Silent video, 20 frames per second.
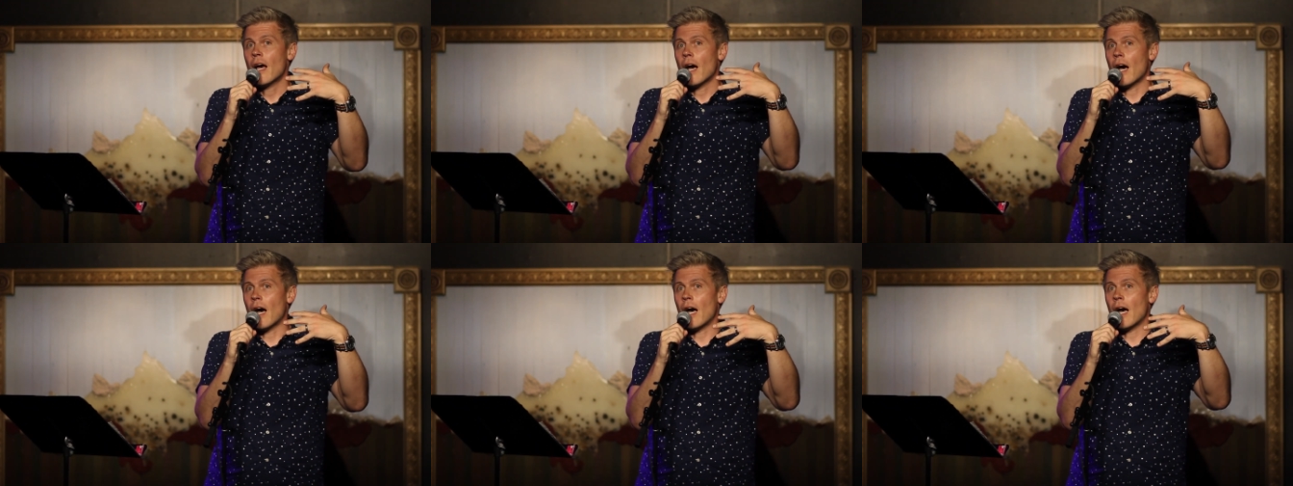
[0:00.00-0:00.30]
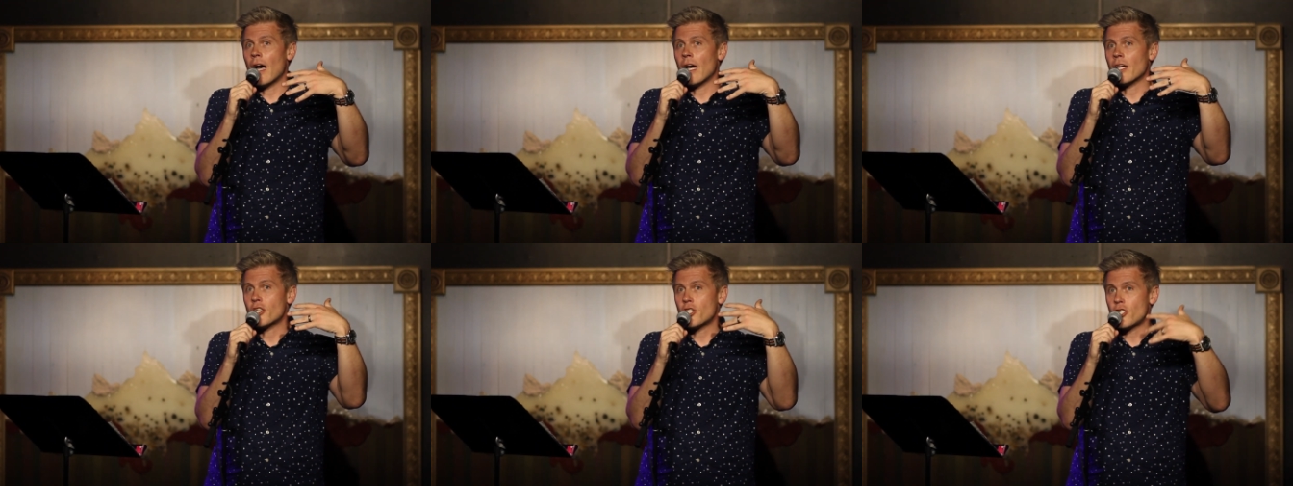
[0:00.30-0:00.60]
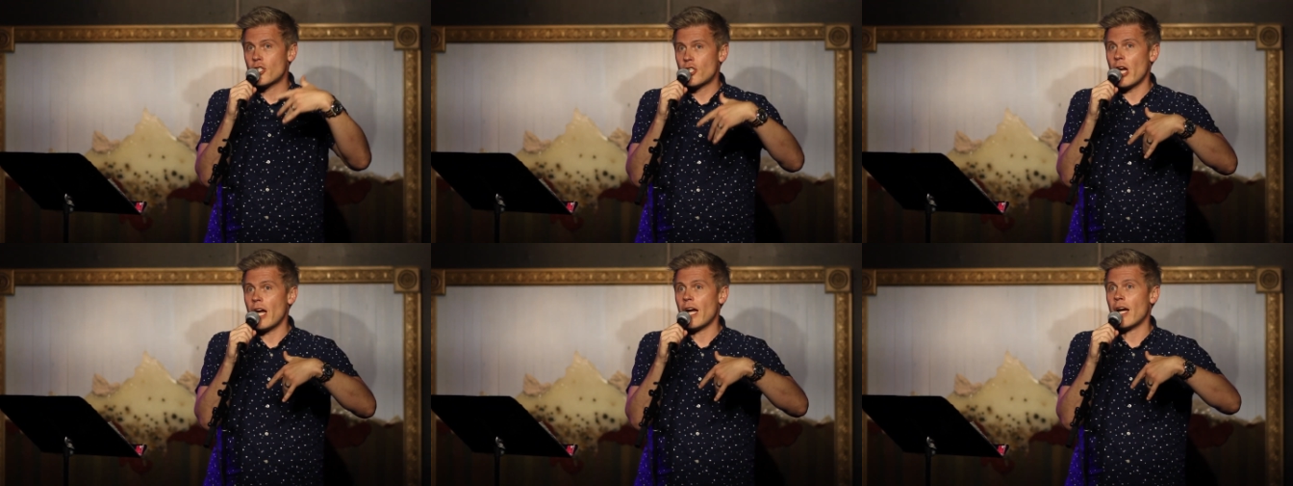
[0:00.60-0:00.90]
uh,
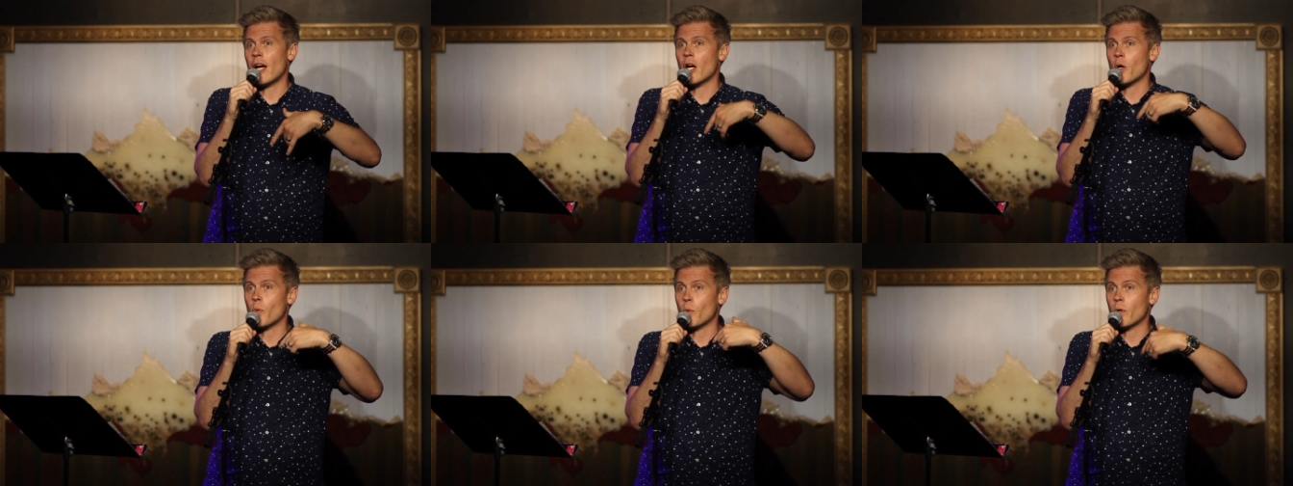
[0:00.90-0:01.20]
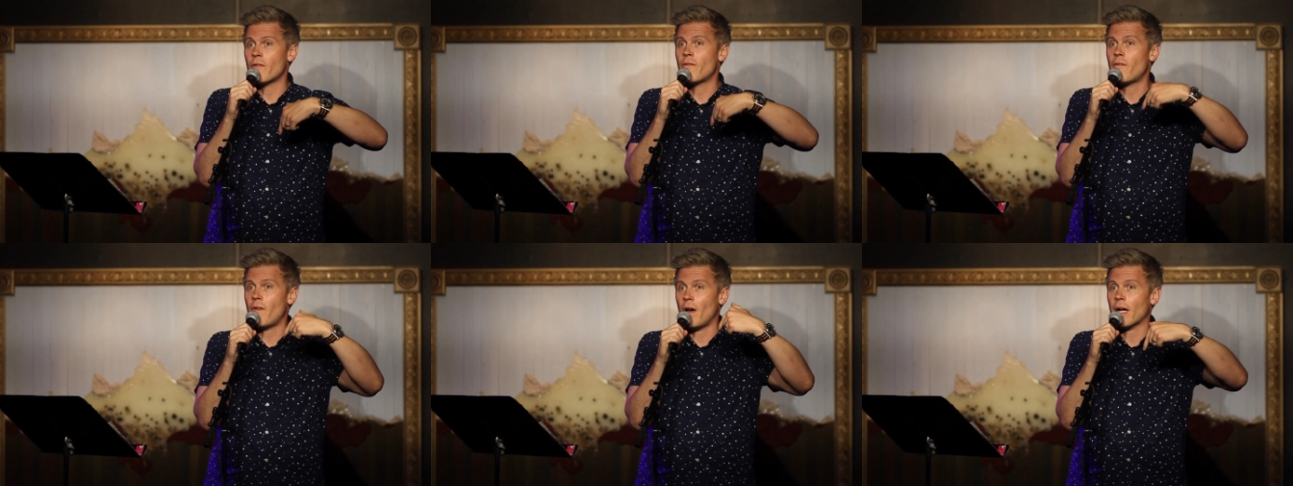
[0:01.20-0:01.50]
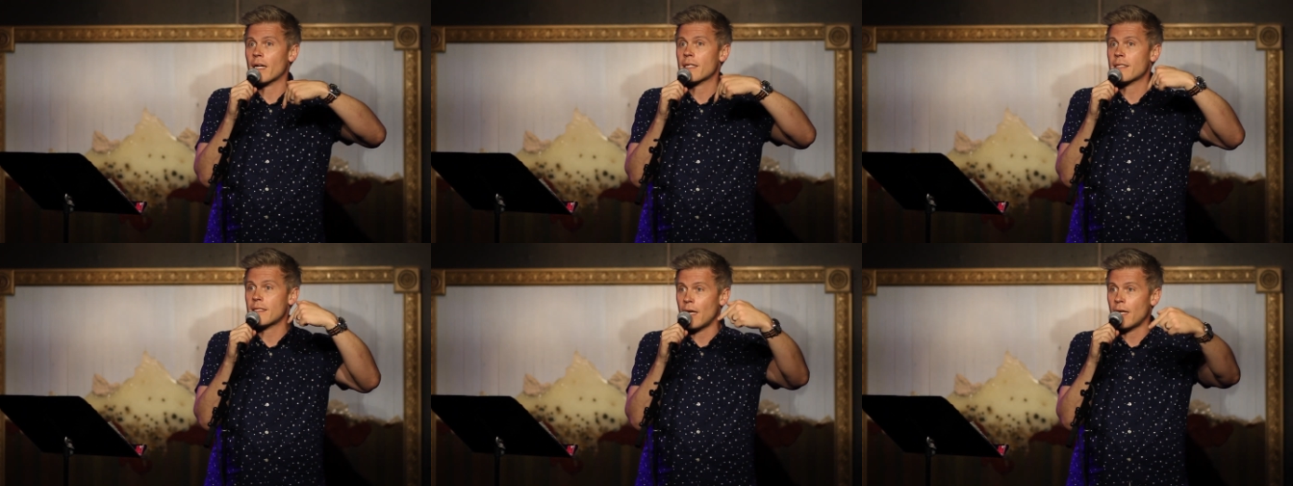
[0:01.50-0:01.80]
Cher would
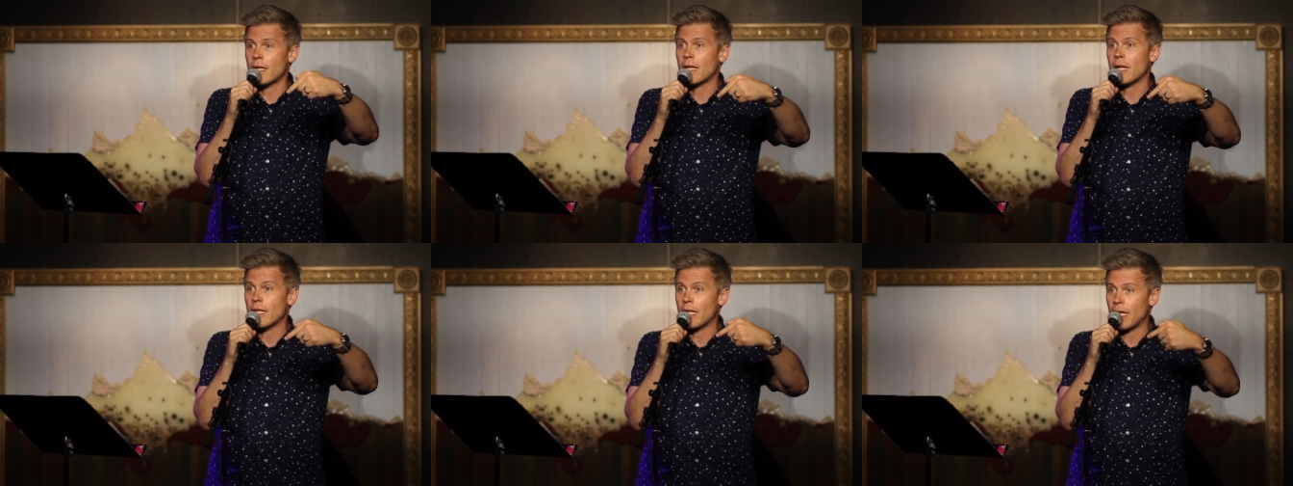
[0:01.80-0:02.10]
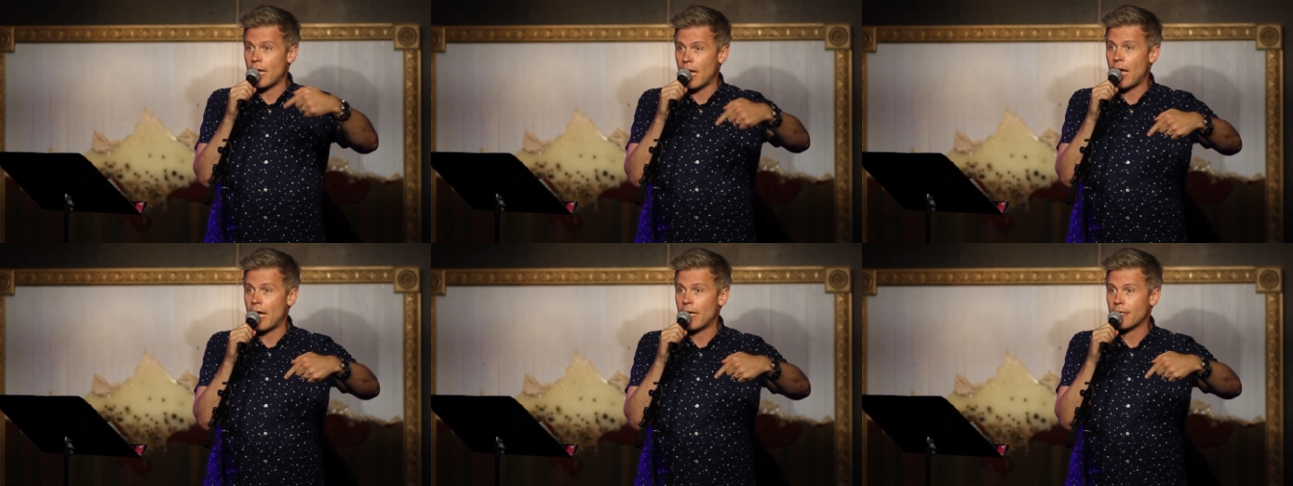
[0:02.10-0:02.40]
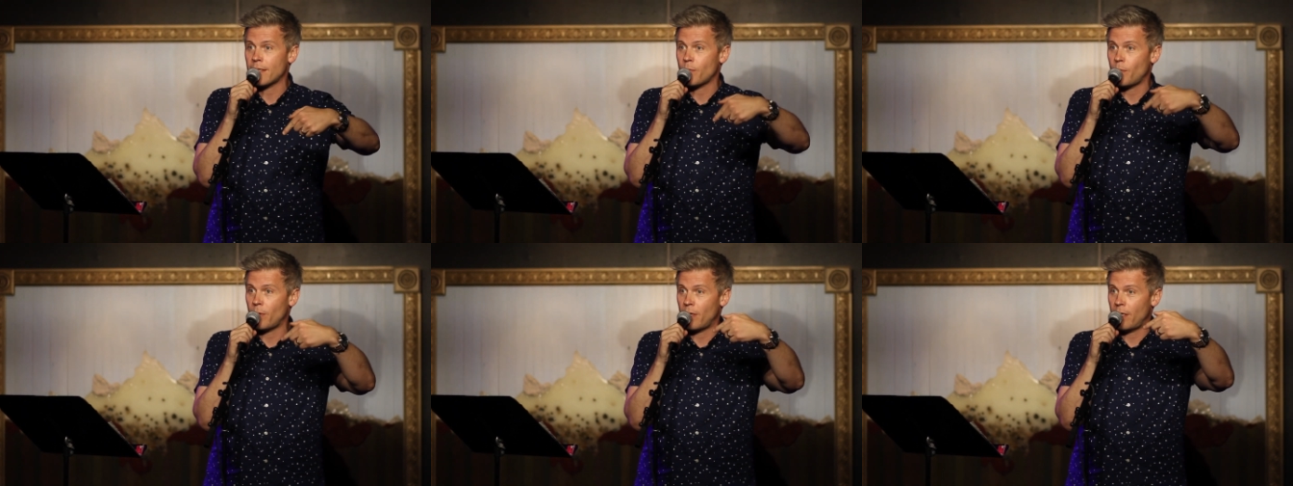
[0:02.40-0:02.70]
fuck Sonny in the
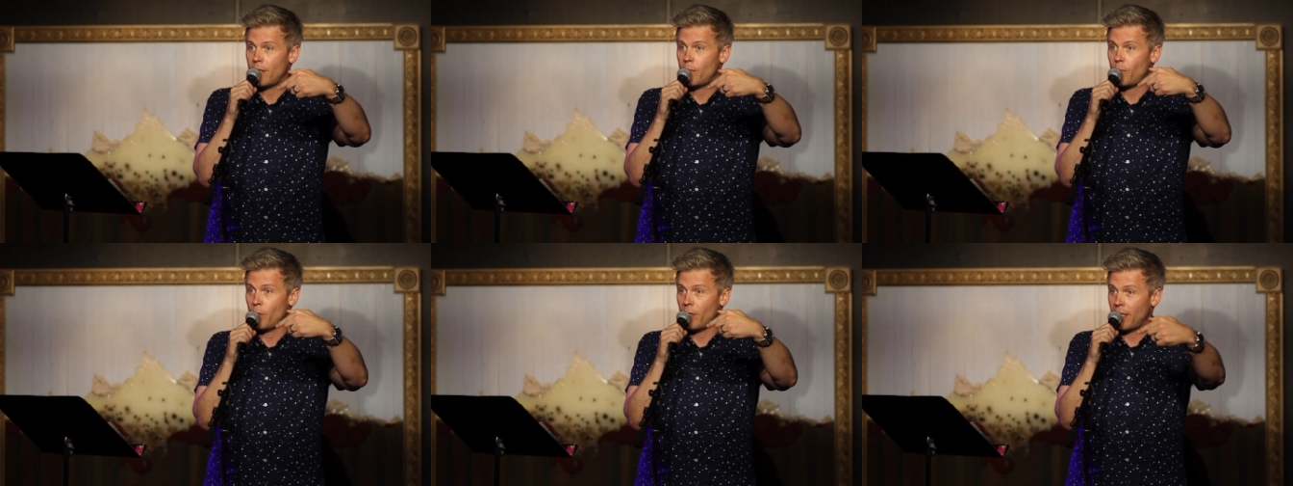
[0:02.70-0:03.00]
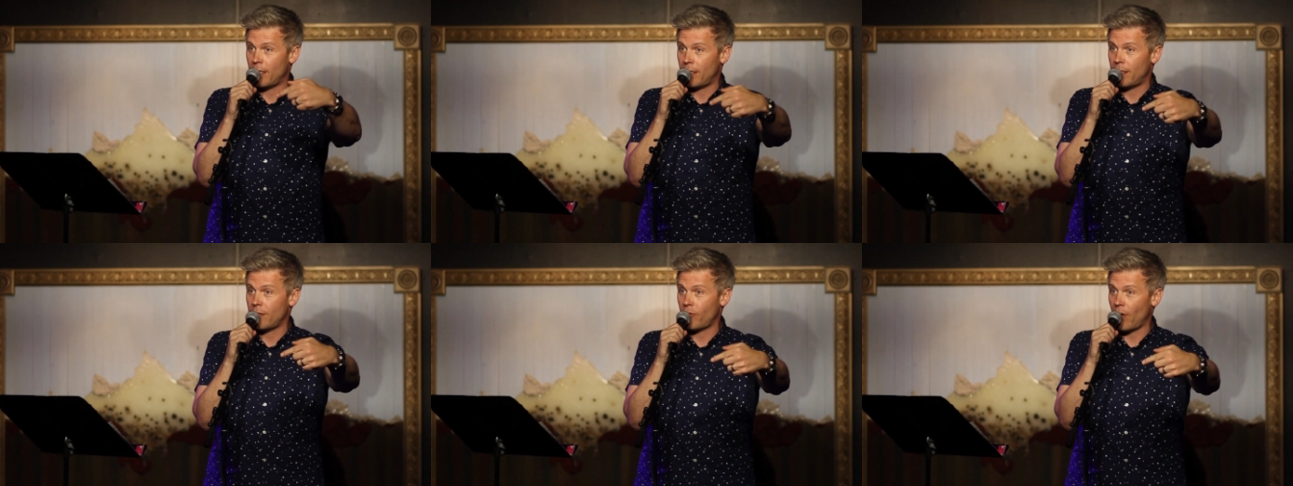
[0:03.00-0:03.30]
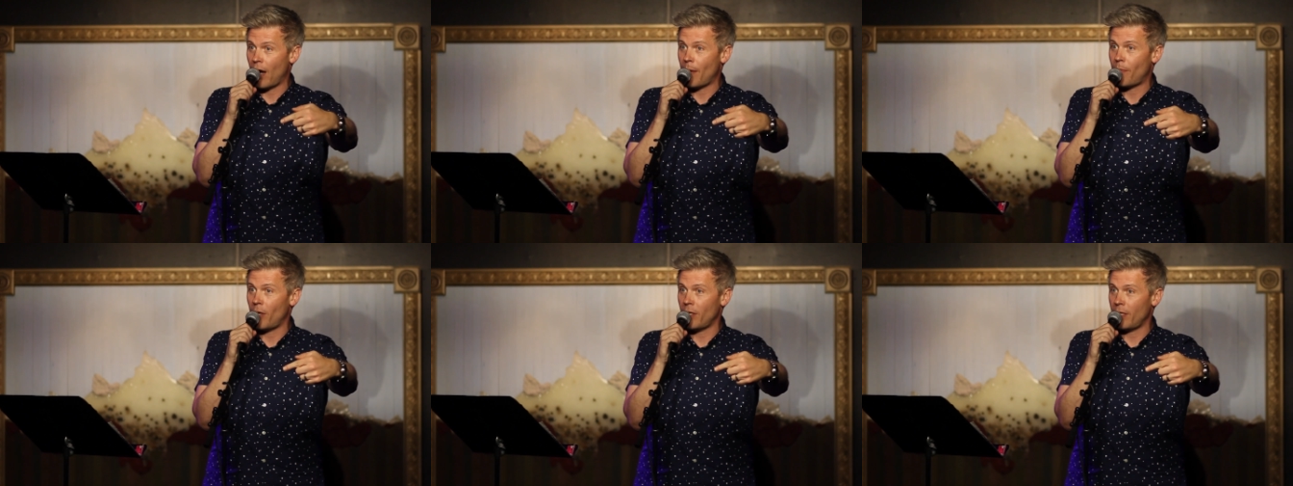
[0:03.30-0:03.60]
ass with a, with a
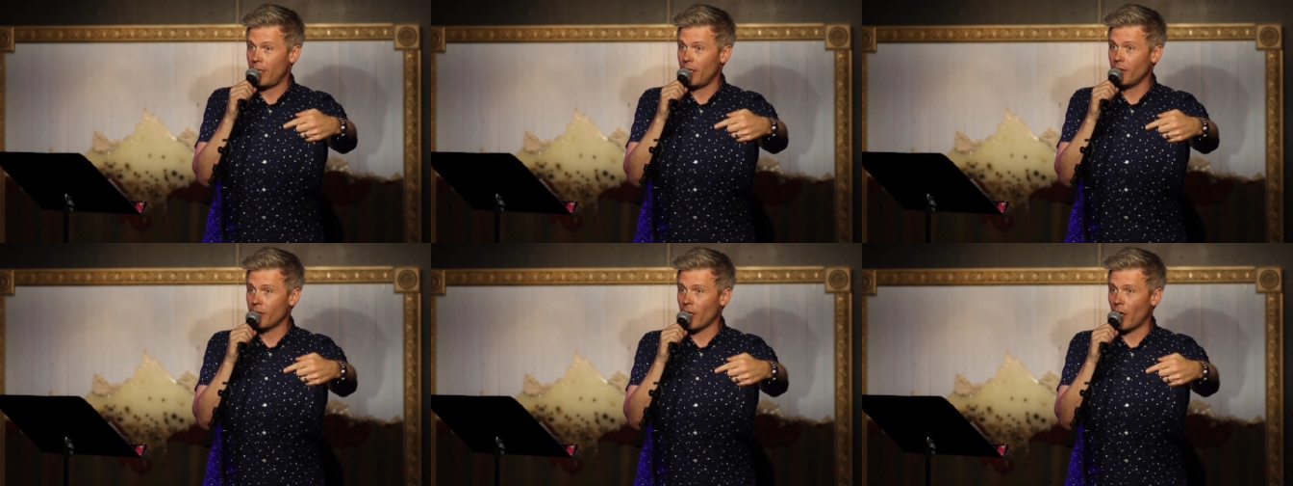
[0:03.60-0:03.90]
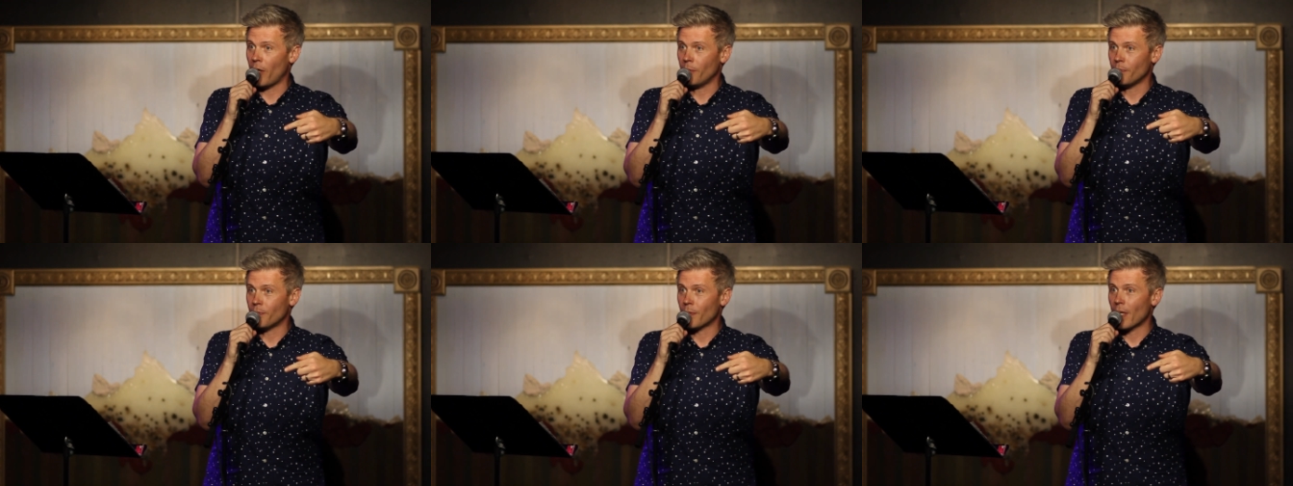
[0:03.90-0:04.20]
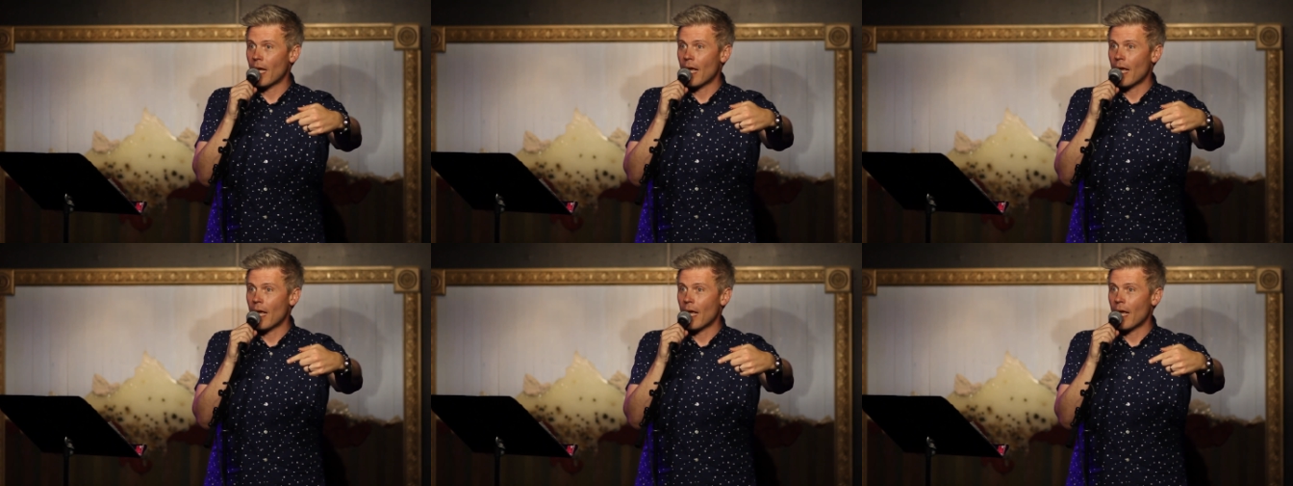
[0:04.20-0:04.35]
strap on dildo.